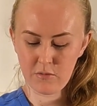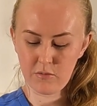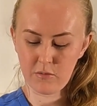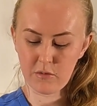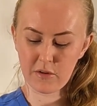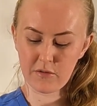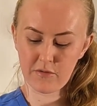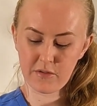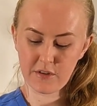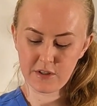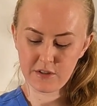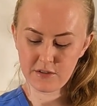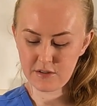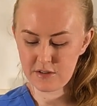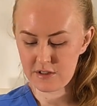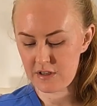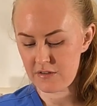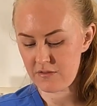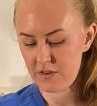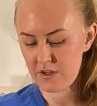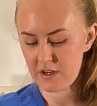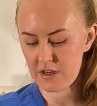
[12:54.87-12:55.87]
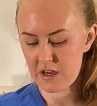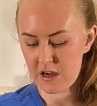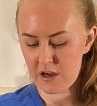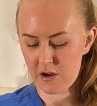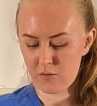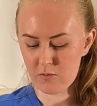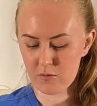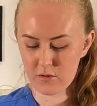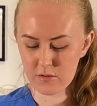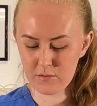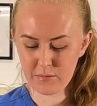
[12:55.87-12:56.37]
we're finished giving
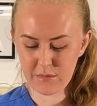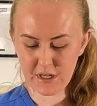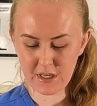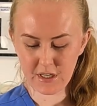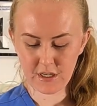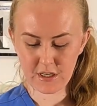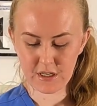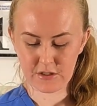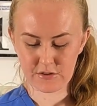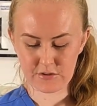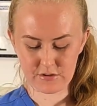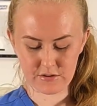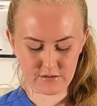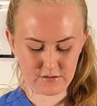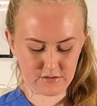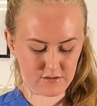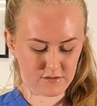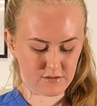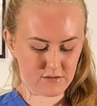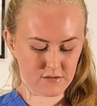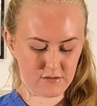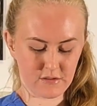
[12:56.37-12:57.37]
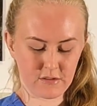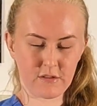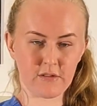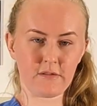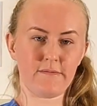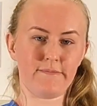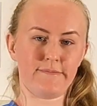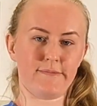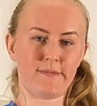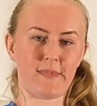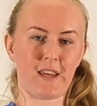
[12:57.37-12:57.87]
our medications.
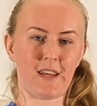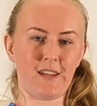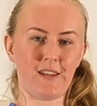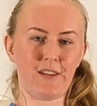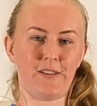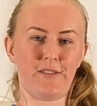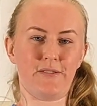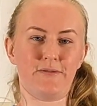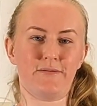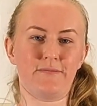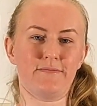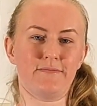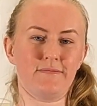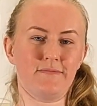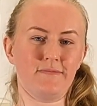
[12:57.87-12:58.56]
Thank you.